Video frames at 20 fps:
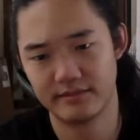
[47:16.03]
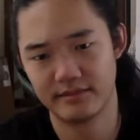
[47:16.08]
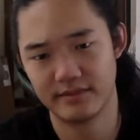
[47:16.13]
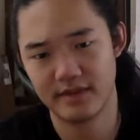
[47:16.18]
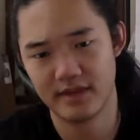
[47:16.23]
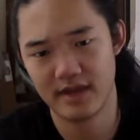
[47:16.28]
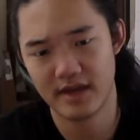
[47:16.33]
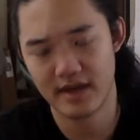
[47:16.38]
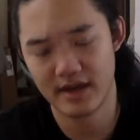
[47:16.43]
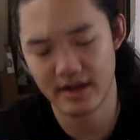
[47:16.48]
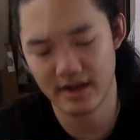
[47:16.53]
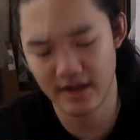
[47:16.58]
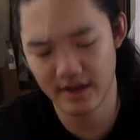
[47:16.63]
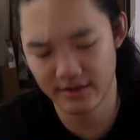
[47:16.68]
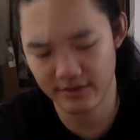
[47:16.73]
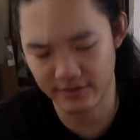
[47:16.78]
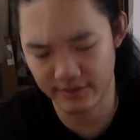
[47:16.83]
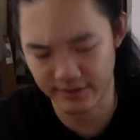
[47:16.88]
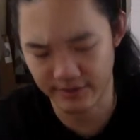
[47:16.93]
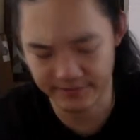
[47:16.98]
Yeah, I
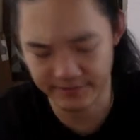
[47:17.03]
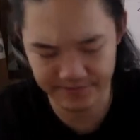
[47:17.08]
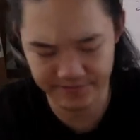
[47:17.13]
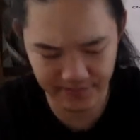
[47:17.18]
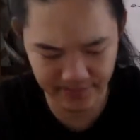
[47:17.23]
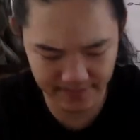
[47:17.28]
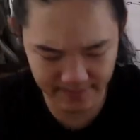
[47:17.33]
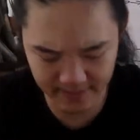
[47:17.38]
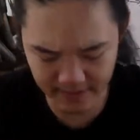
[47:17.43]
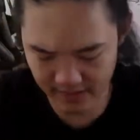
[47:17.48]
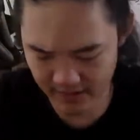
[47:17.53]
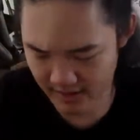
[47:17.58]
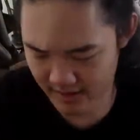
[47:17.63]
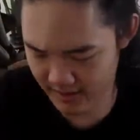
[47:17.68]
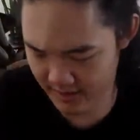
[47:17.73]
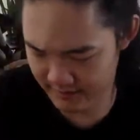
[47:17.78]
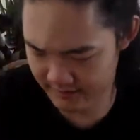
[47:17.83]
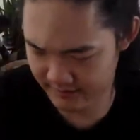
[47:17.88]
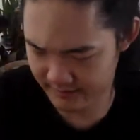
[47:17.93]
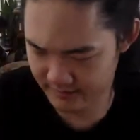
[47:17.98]
don't know.
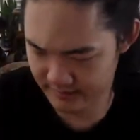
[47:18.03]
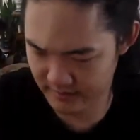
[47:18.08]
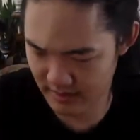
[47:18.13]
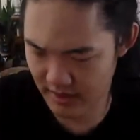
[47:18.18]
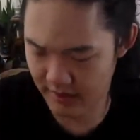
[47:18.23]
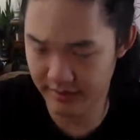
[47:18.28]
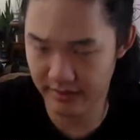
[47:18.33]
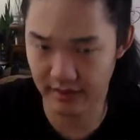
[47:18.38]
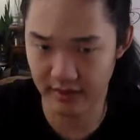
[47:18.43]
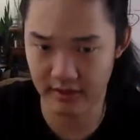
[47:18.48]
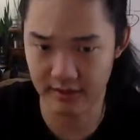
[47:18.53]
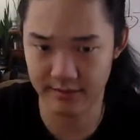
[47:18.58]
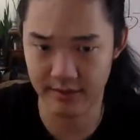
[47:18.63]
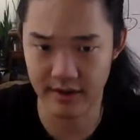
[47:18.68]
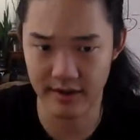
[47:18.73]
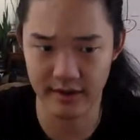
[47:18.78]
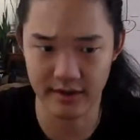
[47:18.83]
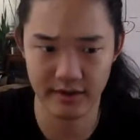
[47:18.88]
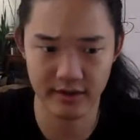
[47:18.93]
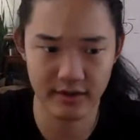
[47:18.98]
I'll think
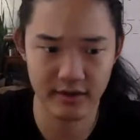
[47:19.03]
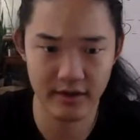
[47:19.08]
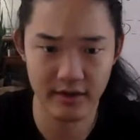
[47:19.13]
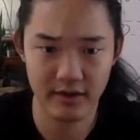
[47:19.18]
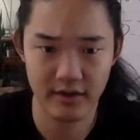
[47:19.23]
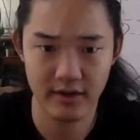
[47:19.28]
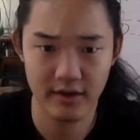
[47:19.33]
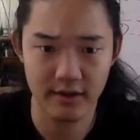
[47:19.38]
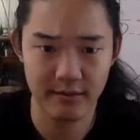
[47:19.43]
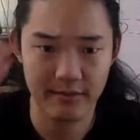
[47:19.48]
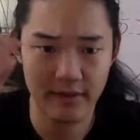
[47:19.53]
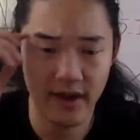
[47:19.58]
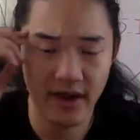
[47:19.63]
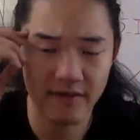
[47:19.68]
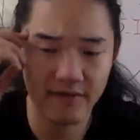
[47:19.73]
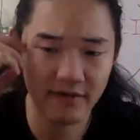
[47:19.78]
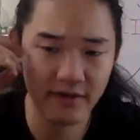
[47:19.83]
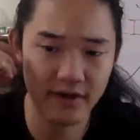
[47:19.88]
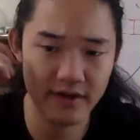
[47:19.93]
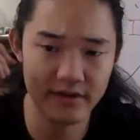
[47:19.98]
about it. But
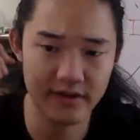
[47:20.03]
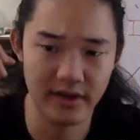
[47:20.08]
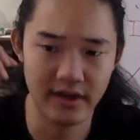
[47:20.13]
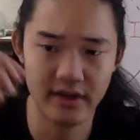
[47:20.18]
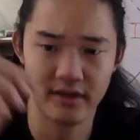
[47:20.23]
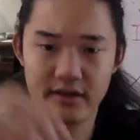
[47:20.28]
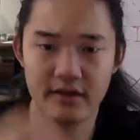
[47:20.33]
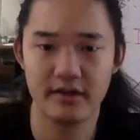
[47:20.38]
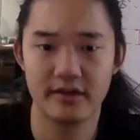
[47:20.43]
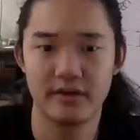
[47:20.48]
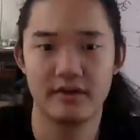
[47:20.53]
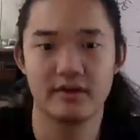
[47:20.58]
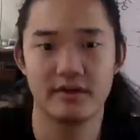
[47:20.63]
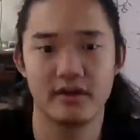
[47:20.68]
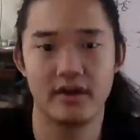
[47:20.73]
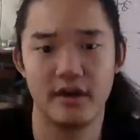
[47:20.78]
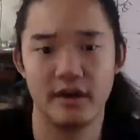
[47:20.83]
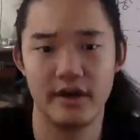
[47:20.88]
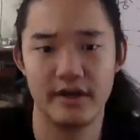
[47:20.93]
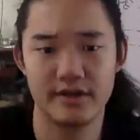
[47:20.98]
have a great day.
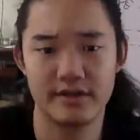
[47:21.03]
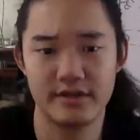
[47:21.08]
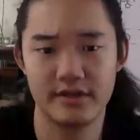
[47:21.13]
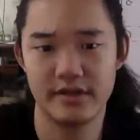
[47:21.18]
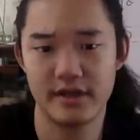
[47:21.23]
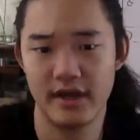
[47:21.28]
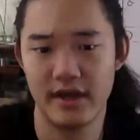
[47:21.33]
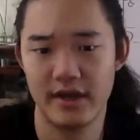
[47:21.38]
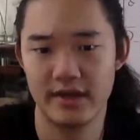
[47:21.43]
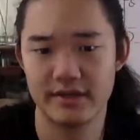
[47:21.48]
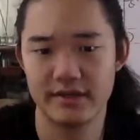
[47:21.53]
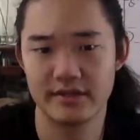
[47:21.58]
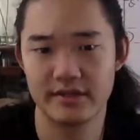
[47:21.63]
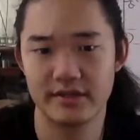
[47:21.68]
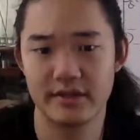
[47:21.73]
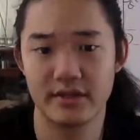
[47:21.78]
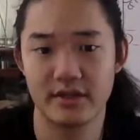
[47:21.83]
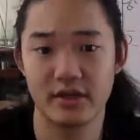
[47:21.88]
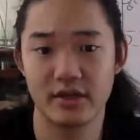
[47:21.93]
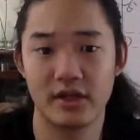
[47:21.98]
All right, see you
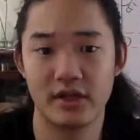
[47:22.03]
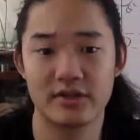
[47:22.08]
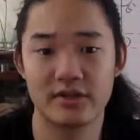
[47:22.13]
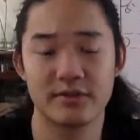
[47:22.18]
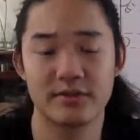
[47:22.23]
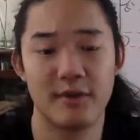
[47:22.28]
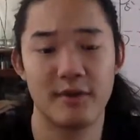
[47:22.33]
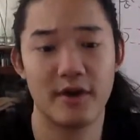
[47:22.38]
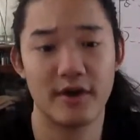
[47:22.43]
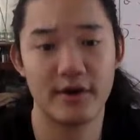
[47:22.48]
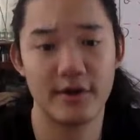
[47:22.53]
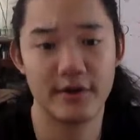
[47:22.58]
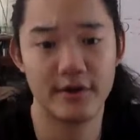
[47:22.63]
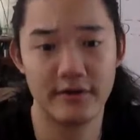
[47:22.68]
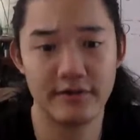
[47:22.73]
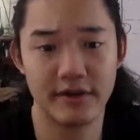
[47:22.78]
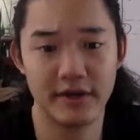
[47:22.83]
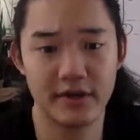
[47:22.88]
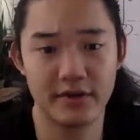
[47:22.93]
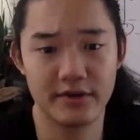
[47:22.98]
guys. Good luck tomorrow
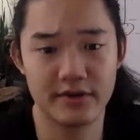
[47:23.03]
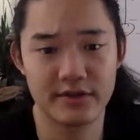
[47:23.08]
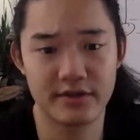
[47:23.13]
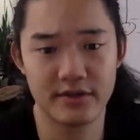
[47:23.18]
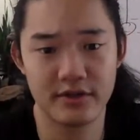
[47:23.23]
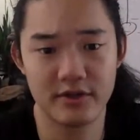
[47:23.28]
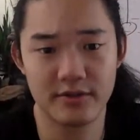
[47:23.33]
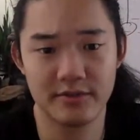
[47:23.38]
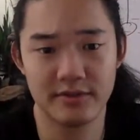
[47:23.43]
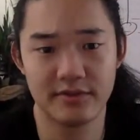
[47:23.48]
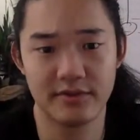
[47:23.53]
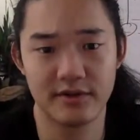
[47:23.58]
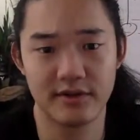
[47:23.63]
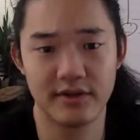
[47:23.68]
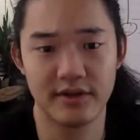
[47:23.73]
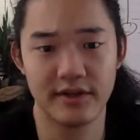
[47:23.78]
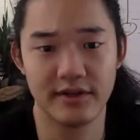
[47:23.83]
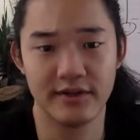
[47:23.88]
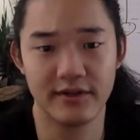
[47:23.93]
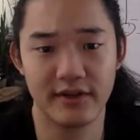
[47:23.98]
if I don't see you before
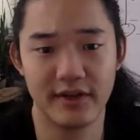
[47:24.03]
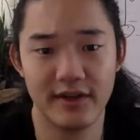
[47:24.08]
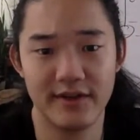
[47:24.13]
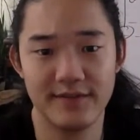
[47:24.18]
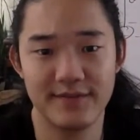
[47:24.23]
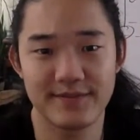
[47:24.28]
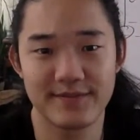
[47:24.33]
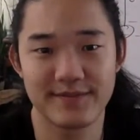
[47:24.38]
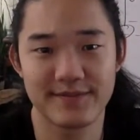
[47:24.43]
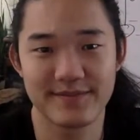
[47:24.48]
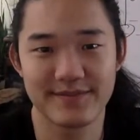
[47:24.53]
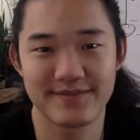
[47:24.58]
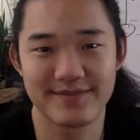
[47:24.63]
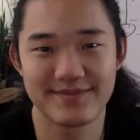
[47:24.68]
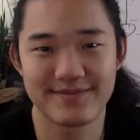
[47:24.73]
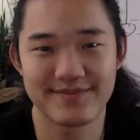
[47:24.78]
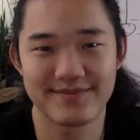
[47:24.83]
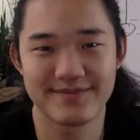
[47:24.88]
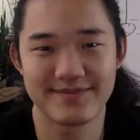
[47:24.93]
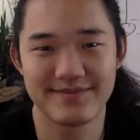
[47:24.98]
then, okay?
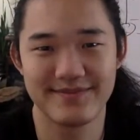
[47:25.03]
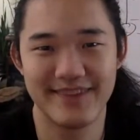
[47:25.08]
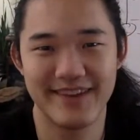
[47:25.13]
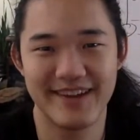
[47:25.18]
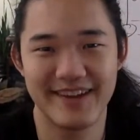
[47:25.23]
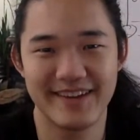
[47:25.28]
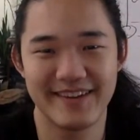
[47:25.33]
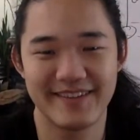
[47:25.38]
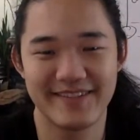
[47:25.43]
Bye.